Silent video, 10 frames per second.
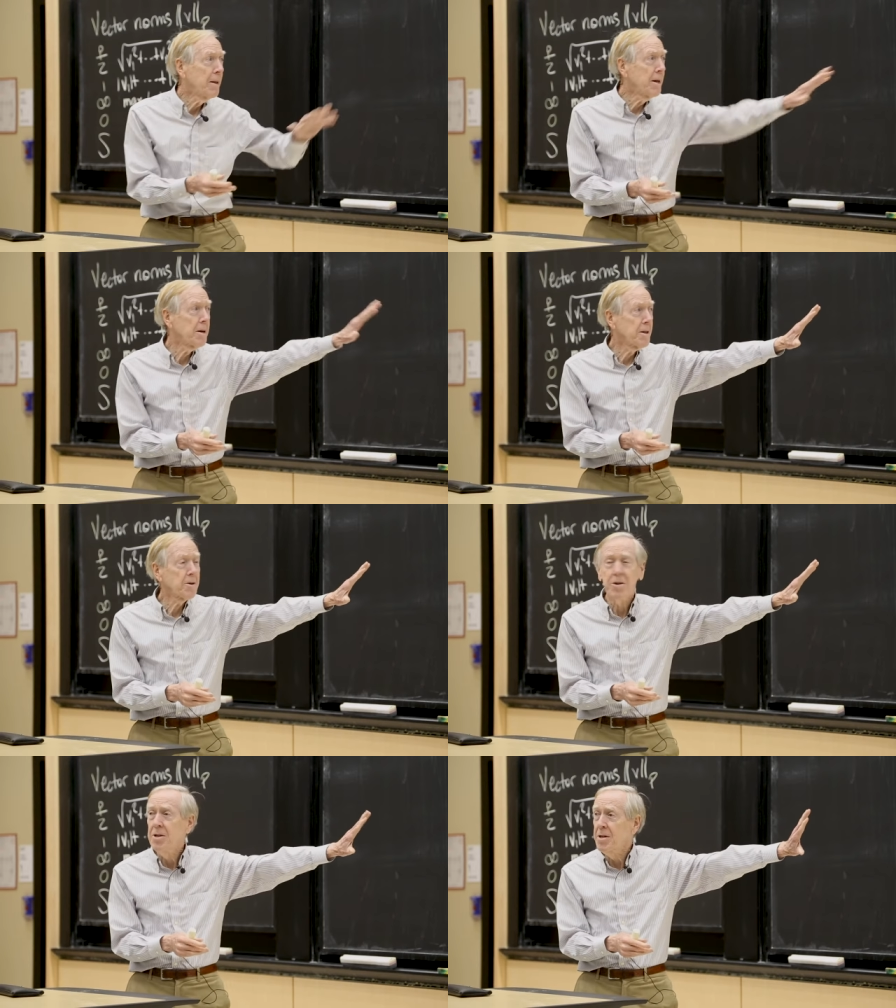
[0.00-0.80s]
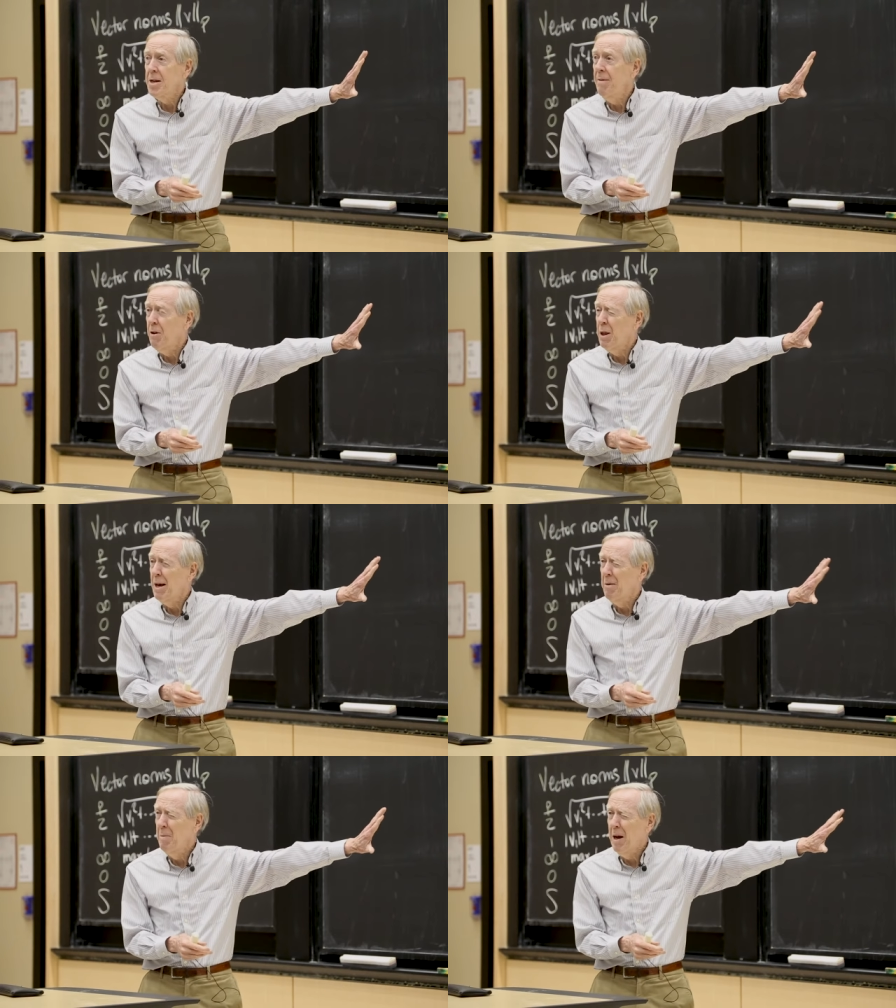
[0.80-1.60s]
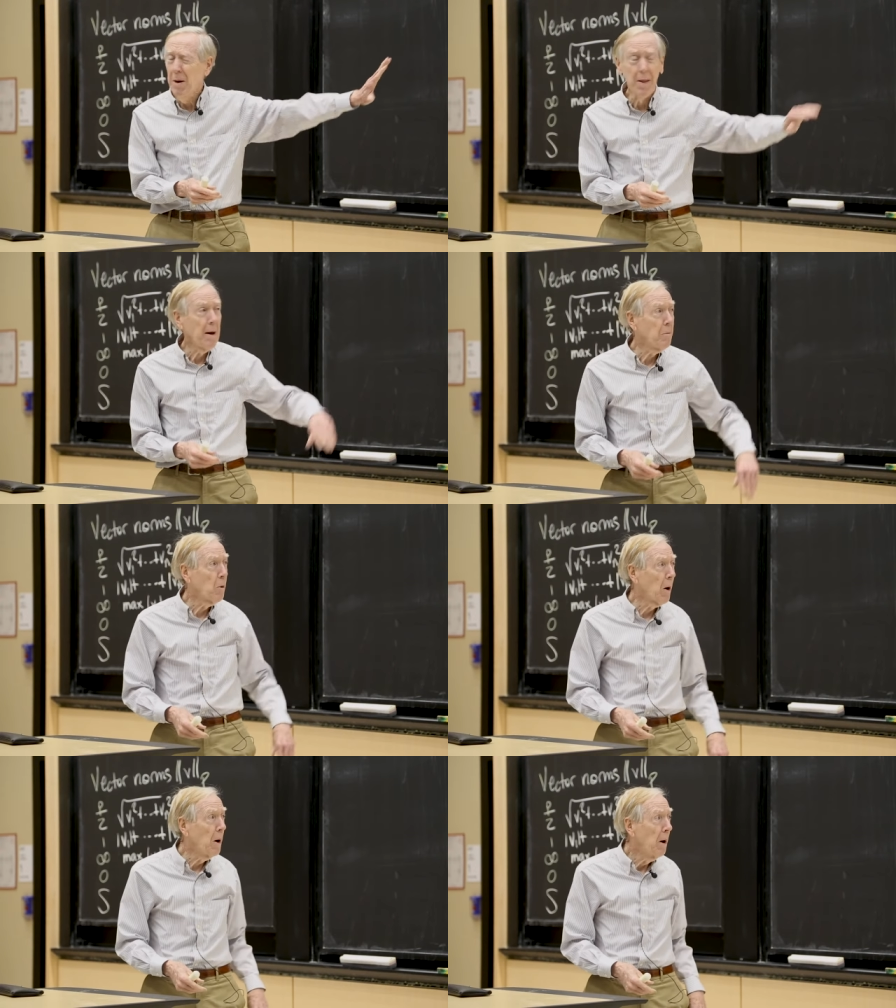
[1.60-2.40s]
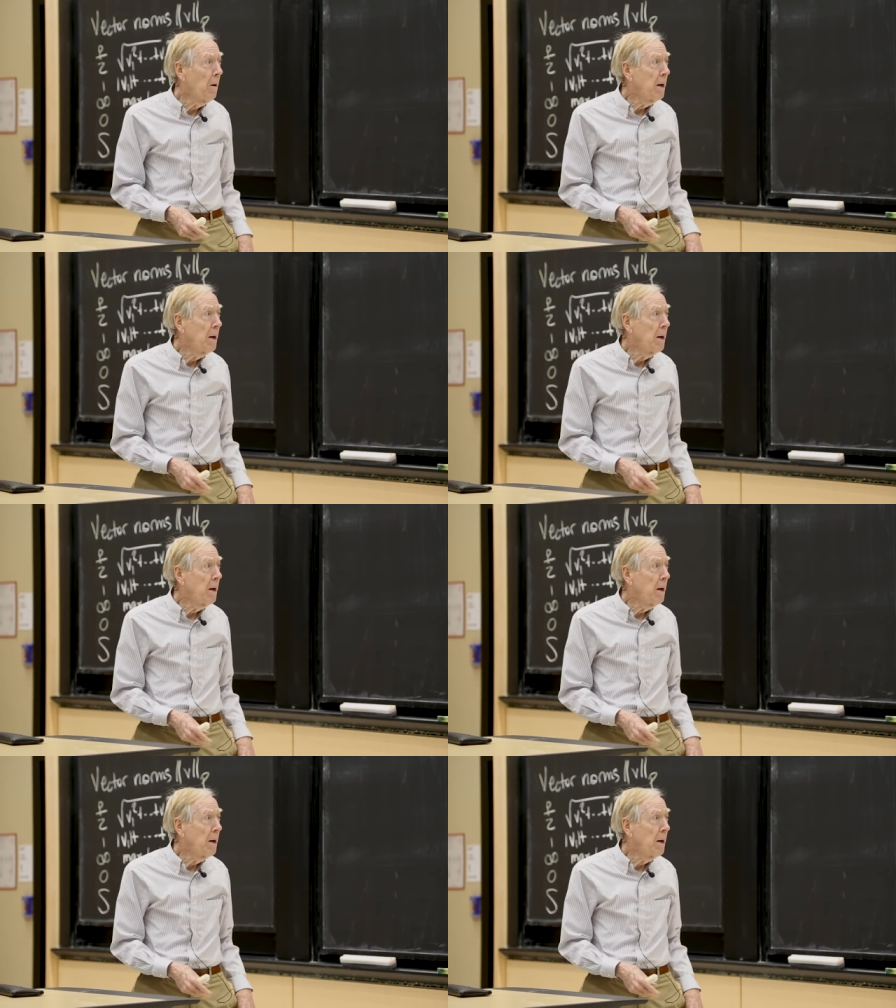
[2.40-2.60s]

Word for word: This is, everything will be on that board.